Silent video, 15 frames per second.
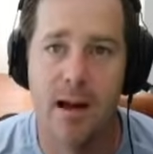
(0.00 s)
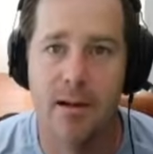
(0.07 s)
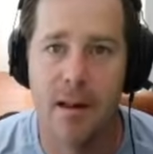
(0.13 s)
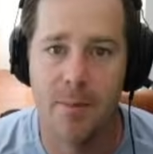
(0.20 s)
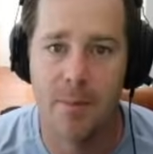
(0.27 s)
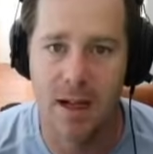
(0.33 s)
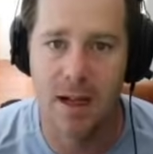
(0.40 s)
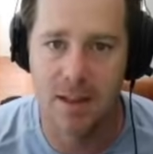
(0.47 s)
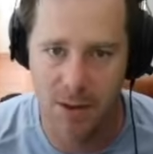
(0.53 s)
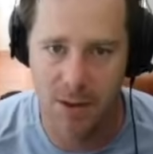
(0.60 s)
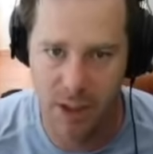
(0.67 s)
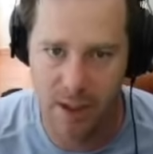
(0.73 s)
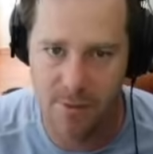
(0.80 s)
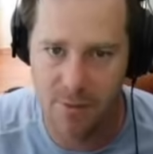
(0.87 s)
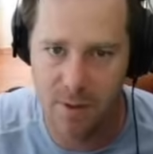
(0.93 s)
and buy some
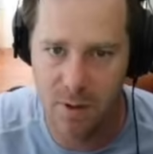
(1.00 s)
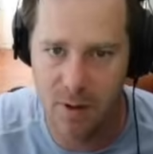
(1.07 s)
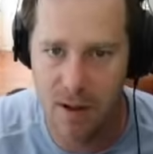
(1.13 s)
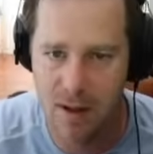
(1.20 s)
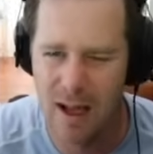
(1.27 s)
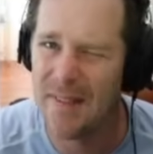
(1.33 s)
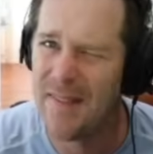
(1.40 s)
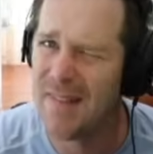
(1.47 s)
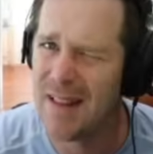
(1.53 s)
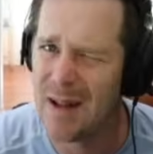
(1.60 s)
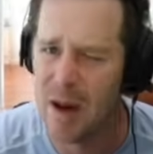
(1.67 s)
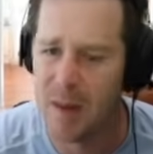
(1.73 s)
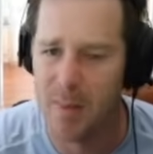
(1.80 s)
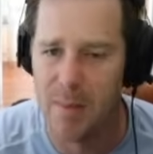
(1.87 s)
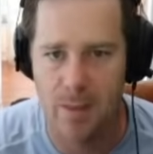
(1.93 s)
chicken food. I think that
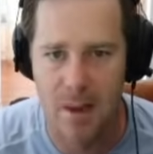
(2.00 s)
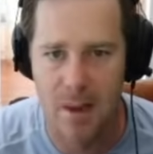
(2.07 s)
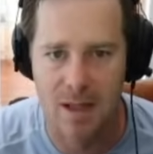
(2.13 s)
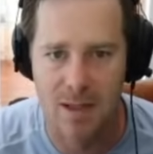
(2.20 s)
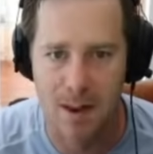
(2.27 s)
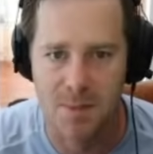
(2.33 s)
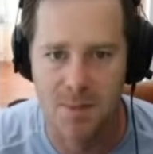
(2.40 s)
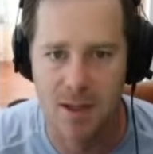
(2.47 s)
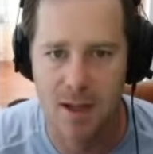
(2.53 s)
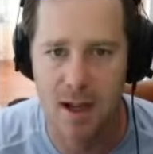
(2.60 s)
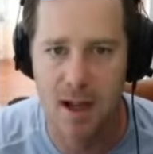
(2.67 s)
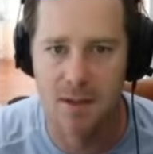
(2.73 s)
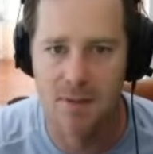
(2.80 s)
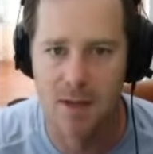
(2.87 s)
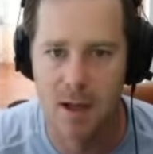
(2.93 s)
might be the best option.
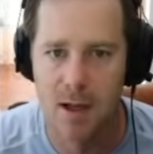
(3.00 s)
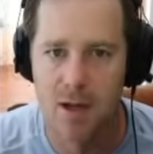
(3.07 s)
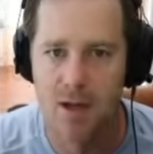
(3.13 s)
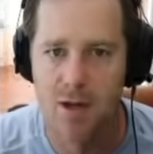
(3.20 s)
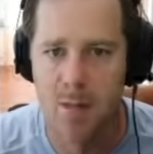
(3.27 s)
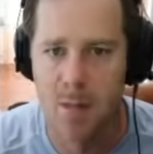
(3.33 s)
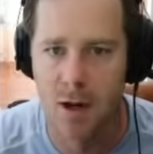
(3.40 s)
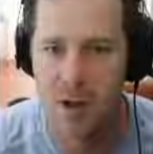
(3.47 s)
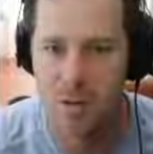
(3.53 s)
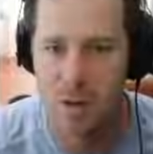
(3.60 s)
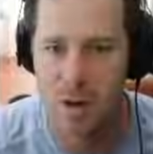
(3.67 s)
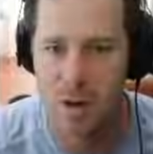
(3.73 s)
Kind of 2 birds, 1